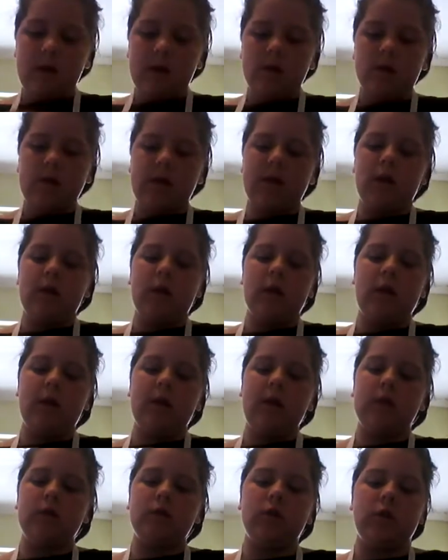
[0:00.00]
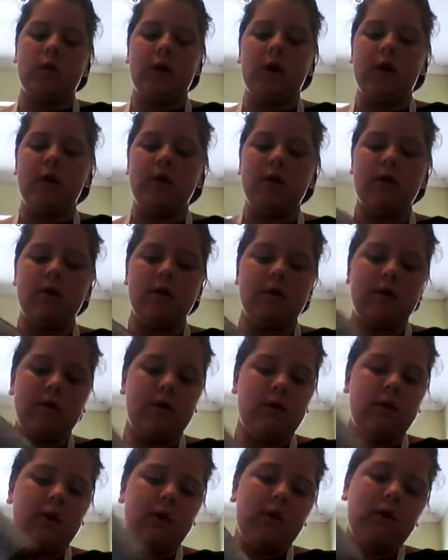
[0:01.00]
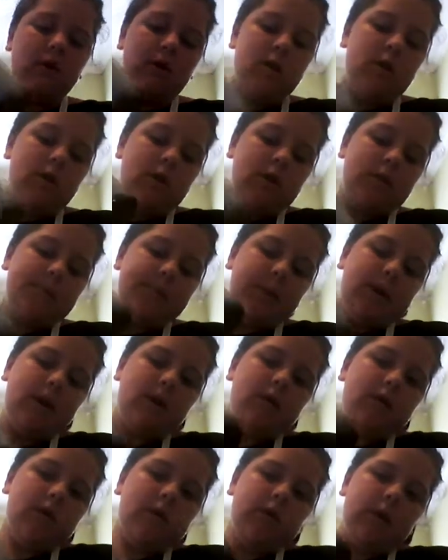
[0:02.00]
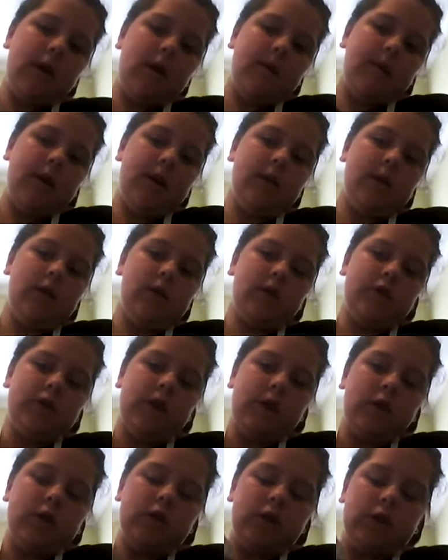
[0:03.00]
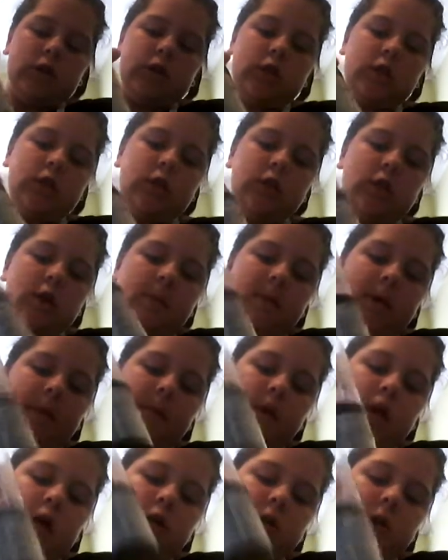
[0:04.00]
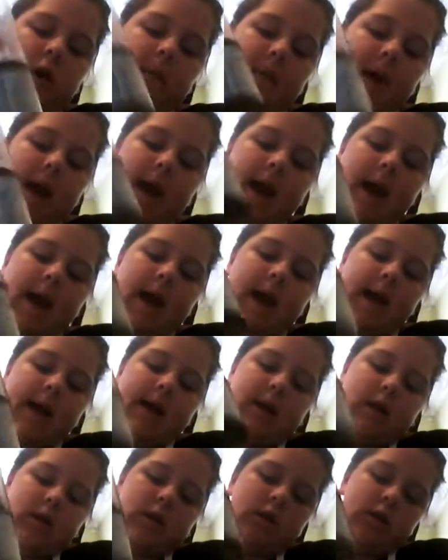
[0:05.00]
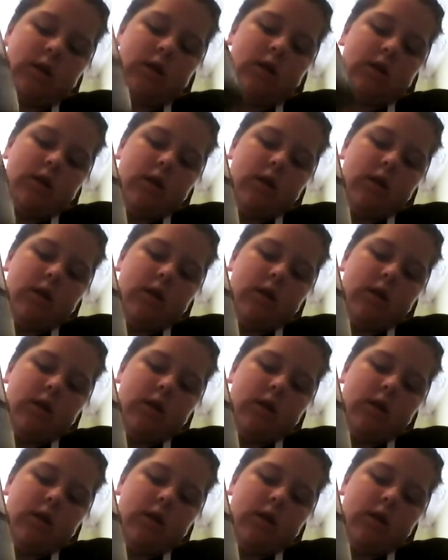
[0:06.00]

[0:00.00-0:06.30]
Then you're going to literally sprinkle some either straight onto your cookie dough, but I'm going to do it on my hand.